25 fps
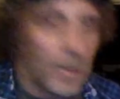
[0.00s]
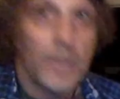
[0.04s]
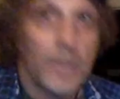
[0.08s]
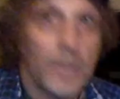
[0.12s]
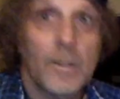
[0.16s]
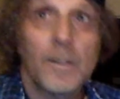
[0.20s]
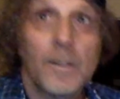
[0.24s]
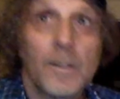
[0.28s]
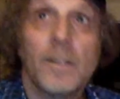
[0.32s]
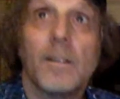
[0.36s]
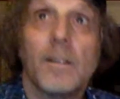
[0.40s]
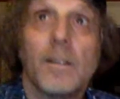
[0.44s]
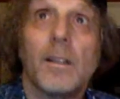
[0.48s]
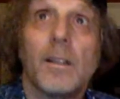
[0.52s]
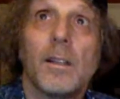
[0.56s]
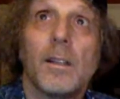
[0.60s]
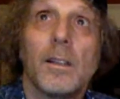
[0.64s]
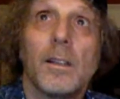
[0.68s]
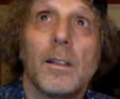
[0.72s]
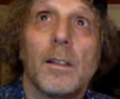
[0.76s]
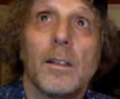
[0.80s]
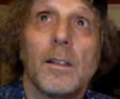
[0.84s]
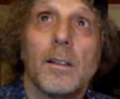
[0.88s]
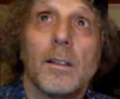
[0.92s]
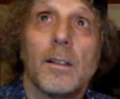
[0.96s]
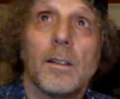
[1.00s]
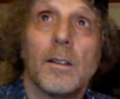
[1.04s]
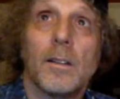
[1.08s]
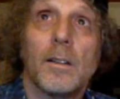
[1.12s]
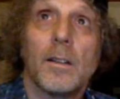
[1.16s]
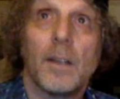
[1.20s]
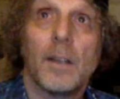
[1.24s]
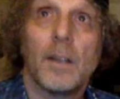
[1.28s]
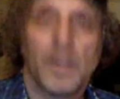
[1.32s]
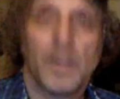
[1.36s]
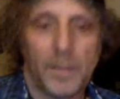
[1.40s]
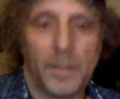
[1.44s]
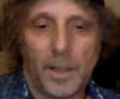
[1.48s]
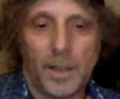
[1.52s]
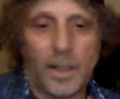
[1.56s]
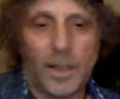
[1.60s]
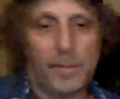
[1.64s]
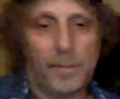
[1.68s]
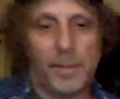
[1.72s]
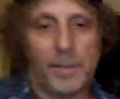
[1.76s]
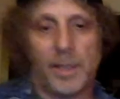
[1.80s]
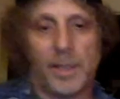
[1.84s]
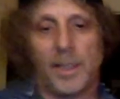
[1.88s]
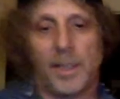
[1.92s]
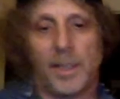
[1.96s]

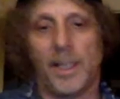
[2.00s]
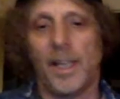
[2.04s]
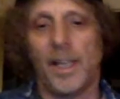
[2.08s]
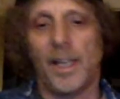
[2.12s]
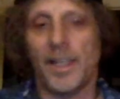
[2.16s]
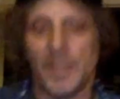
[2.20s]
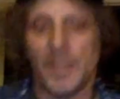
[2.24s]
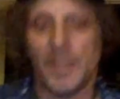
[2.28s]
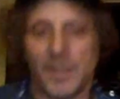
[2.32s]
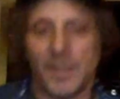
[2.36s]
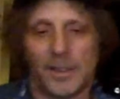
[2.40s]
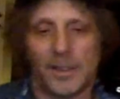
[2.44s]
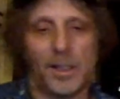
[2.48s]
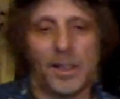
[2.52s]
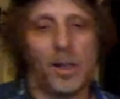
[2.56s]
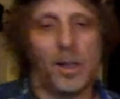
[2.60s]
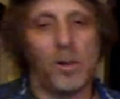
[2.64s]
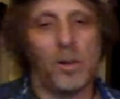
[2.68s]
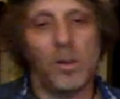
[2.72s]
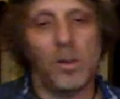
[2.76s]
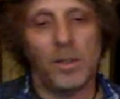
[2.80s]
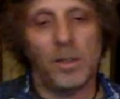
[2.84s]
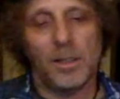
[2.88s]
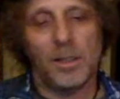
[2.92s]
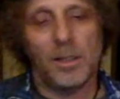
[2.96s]
I mean, that is so